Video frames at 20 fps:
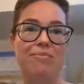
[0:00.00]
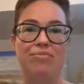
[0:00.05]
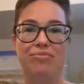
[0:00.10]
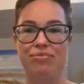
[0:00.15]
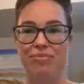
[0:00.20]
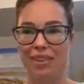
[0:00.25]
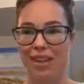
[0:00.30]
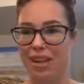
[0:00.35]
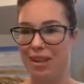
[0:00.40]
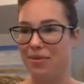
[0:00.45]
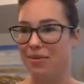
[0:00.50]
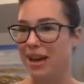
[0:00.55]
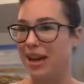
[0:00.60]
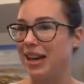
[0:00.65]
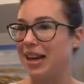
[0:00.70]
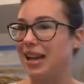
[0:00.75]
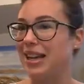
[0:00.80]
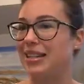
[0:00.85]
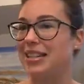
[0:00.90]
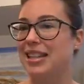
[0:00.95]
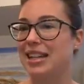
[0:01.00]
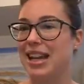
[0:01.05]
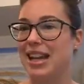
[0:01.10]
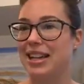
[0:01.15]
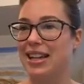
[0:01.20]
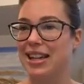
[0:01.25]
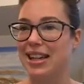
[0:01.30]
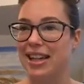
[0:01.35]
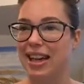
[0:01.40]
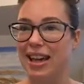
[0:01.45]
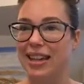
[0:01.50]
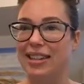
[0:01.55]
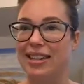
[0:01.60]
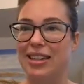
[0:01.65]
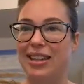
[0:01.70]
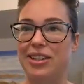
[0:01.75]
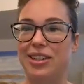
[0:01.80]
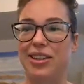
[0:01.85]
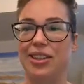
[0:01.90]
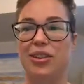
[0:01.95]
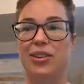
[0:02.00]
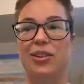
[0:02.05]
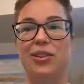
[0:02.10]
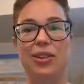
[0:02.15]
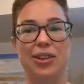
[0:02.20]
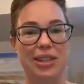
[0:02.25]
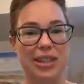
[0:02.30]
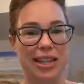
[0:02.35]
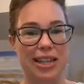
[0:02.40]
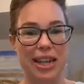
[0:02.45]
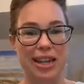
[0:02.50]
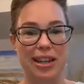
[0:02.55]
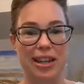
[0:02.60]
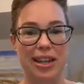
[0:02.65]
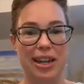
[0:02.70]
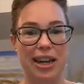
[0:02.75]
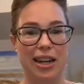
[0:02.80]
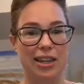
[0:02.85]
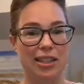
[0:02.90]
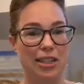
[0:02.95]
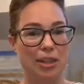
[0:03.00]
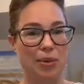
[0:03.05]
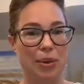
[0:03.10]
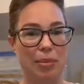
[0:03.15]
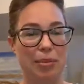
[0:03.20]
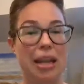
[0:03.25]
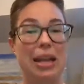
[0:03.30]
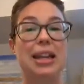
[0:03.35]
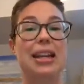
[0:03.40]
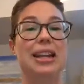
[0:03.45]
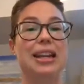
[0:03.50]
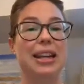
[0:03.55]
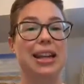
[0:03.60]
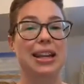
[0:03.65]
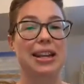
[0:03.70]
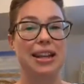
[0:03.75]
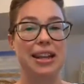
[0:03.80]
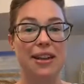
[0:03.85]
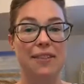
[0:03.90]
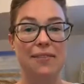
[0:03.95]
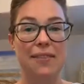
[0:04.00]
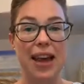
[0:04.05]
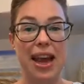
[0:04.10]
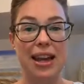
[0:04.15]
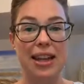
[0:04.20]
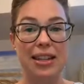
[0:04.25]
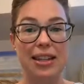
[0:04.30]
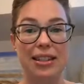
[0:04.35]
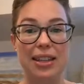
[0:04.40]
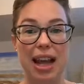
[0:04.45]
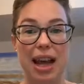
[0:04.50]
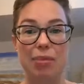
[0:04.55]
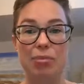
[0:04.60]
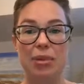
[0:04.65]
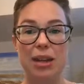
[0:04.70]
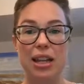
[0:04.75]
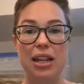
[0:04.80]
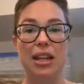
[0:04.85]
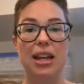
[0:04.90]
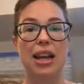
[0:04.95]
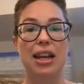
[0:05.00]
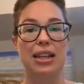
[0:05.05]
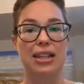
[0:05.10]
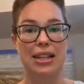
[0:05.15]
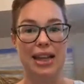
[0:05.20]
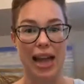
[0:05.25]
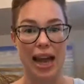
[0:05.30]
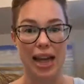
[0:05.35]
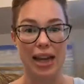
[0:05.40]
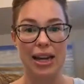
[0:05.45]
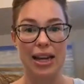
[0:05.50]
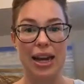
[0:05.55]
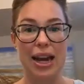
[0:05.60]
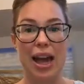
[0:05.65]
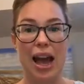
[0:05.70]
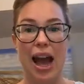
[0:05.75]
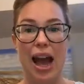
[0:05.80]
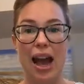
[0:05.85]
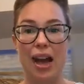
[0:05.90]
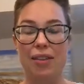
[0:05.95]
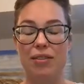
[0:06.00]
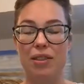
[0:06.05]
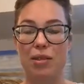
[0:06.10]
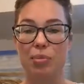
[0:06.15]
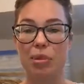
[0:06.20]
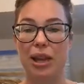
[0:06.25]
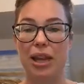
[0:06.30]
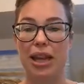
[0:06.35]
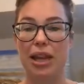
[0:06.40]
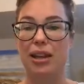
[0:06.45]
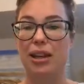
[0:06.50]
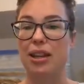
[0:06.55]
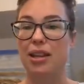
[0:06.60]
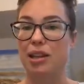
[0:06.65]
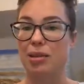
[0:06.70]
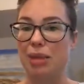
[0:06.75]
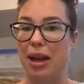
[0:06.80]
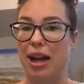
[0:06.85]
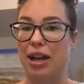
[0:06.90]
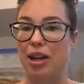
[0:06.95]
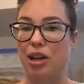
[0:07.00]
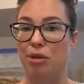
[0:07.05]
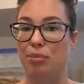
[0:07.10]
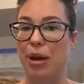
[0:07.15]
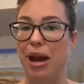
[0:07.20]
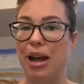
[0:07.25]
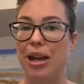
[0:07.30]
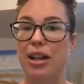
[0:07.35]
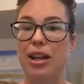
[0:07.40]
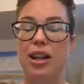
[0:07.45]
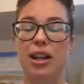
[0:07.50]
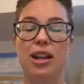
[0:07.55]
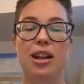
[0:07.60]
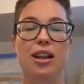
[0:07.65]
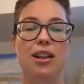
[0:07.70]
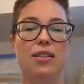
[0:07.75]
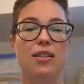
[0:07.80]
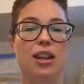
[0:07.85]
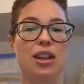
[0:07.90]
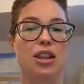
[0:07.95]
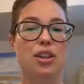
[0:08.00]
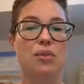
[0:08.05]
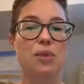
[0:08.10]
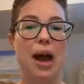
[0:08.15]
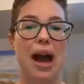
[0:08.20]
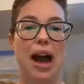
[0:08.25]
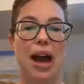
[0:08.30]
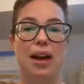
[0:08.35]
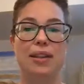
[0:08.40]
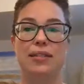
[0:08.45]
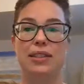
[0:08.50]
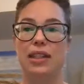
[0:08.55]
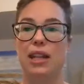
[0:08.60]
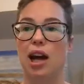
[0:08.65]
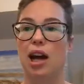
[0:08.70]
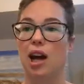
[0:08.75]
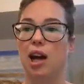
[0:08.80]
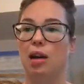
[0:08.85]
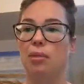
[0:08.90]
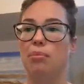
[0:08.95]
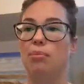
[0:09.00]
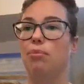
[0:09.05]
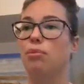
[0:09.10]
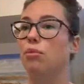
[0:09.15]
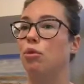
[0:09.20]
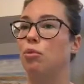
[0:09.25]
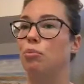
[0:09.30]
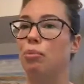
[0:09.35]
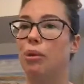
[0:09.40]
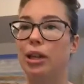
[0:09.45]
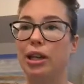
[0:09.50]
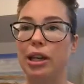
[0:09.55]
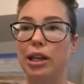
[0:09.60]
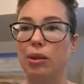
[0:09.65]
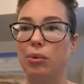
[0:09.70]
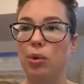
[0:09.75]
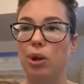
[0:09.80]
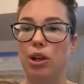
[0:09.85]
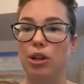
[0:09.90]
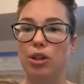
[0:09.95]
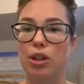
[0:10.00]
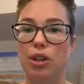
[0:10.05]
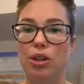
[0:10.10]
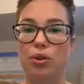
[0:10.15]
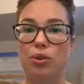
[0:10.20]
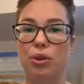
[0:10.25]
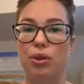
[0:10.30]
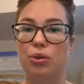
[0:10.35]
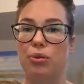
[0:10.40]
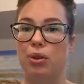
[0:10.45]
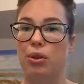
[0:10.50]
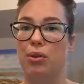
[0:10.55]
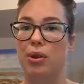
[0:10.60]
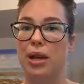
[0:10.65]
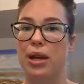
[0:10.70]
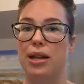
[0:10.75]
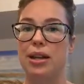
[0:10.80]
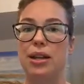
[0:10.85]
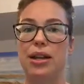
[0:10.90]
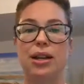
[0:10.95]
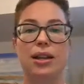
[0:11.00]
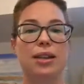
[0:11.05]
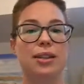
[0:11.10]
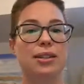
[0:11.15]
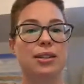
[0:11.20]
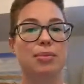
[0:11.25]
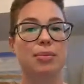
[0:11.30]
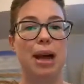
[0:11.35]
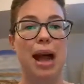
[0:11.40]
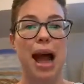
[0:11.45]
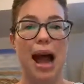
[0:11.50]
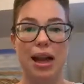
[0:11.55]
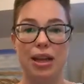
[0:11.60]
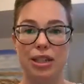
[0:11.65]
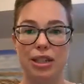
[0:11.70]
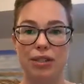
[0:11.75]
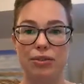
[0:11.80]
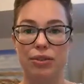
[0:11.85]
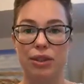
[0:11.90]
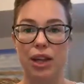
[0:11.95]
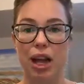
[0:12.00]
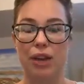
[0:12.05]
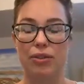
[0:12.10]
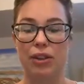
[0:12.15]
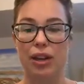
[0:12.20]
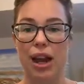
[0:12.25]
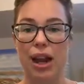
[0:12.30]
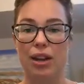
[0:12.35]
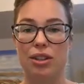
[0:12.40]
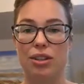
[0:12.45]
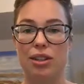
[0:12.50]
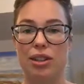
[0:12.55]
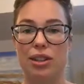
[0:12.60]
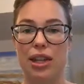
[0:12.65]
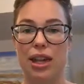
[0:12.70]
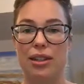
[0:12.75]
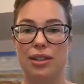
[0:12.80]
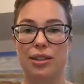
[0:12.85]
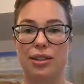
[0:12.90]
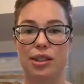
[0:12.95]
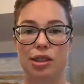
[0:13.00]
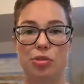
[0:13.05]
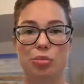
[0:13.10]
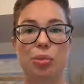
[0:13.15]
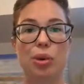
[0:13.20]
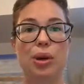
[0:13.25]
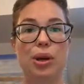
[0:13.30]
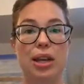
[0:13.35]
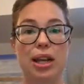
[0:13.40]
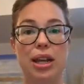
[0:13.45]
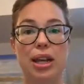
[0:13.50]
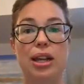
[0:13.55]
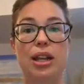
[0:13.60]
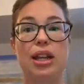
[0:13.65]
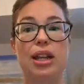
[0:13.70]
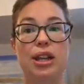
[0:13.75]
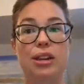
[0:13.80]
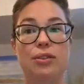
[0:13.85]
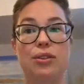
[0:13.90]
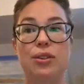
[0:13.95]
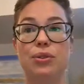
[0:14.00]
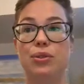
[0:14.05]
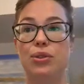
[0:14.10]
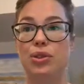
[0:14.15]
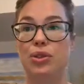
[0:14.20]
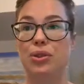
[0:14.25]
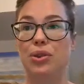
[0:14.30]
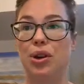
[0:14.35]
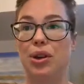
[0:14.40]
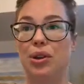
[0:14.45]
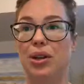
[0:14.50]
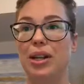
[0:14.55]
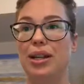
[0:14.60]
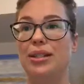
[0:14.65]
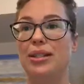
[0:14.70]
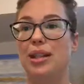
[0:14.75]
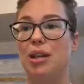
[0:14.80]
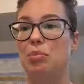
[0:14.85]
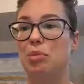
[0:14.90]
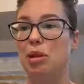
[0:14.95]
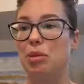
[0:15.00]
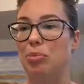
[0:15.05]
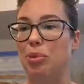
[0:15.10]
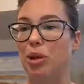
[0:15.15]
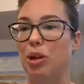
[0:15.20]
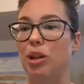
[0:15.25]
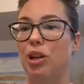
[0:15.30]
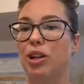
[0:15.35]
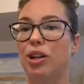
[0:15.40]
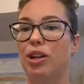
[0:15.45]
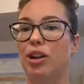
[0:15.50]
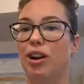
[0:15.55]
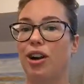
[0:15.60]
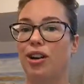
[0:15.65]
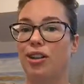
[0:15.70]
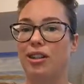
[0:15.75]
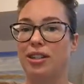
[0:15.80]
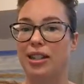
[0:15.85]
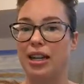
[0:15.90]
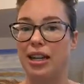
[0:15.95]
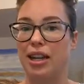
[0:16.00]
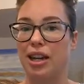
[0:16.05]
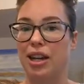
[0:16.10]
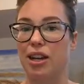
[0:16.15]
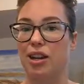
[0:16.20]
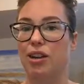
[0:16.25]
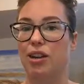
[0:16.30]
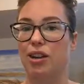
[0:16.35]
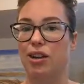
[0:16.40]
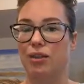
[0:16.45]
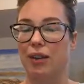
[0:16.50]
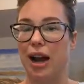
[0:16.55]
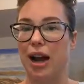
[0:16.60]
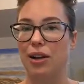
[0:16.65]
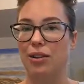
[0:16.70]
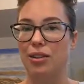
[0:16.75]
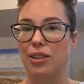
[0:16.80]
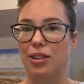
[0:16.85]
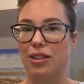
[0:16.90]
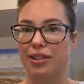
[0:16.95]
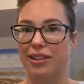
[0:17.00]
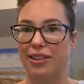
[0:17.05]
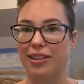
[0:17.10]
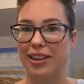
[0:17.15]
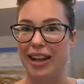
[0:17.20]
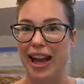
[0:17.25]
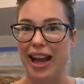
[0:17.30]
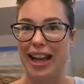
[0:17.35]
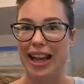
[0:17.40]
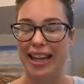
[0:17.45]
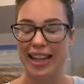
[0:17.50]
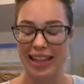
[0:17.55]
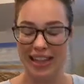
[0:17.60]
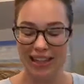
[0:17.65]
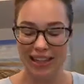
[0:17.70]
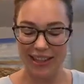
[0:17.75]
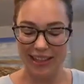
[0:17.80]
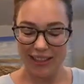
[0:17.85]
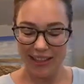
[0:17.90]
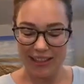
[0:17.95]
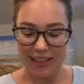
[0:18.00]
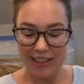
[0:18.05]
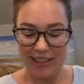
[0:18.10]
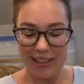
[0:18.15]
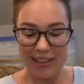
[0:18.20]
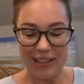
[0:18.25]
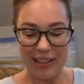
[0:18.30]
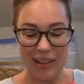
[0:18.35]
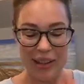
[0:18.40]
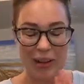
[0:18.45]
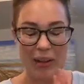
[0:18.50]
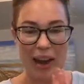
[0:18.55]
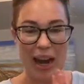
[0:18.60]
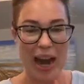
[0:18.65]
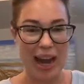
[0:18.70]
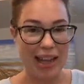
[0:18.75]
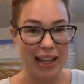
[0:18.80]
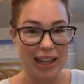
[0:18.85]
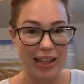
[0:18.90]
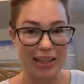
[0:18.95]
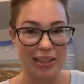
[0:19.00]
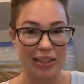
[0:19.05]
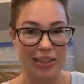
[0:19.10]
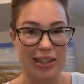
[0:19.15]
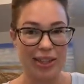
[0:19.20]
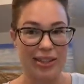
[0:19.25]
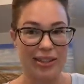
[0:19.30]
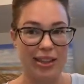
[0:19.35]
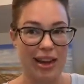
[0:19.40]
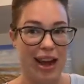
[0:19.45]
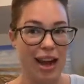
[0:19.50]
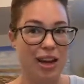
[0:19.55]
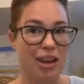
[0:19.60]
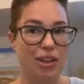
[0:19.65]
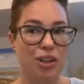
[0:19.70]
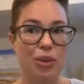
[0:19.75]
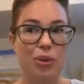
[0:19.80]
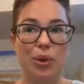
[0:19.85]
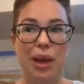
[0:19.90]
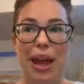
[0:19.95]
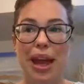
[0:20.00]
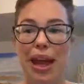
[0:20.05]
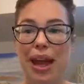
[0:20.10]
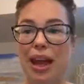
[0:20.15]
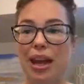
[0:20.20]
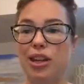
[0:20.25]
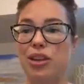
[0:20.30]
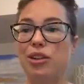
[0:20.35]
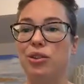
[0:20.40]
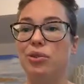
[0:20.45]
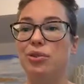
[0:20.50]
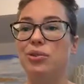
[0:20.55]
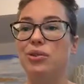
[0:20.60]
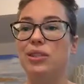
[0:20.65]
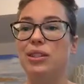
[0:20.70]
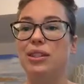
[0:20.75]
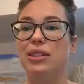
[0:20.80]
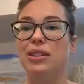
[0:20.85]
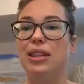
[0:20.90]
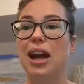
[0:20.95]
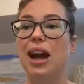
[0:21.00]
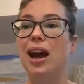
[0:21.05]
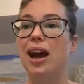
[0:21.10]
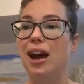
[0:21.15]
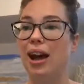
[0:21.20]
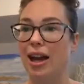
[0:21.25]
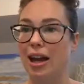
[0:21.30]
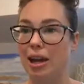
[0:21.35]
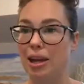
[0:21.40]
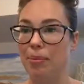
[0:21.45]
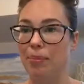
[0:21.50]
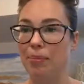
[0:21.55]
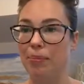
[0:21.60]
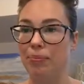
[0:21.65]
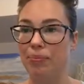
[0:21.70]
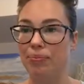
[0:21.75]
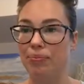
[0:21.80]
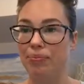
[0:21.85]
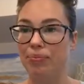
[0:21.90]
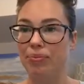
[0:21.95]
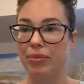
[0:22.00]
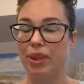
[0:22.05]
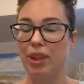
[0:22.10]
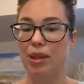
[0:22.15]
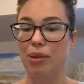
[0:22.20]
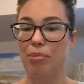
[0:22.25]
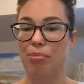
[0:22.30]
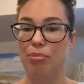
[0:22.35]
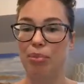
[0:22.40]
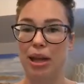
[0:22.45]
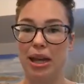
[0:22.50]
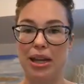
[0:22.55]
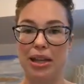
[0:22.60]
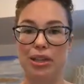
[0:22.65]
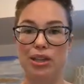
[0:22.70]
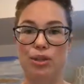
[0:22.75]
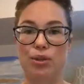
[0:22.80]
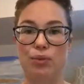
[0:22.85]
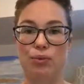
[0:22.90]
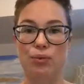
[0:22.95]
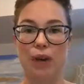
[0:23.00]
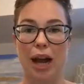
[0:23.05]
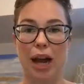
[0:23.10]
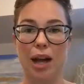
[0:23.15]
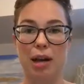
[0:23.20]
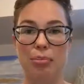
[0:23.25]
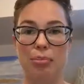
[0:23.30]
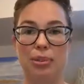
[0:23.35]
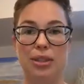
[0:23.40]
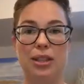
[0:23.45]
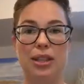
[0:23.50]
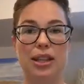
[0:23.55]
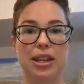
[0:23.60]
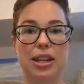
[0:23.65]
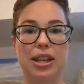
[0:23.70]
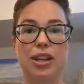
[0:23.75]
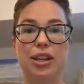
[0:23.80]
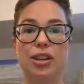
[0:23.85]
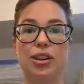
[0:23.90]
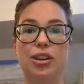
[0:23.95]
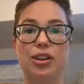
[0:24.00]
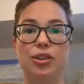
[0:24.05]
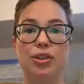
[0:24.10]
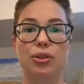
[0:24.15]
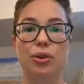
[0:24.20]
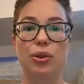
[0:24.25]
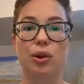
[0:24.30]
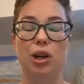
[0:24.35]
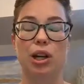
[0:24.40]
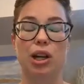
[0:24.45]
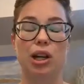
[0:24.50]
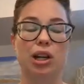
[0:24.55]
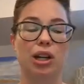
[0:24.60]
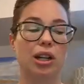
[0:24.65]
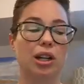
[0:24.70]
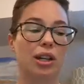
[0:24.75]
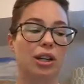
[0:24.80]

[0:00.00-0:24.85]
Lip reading: and waiting to get to the next station or to get to the next equipment. And if that is happening, again, have the plan in the back of your mind that you have some mobility work that you could throw in, some active recovery exercises to put in if you do notice that people are standing around, okay? So I like circuit style. You can use time-based reps in your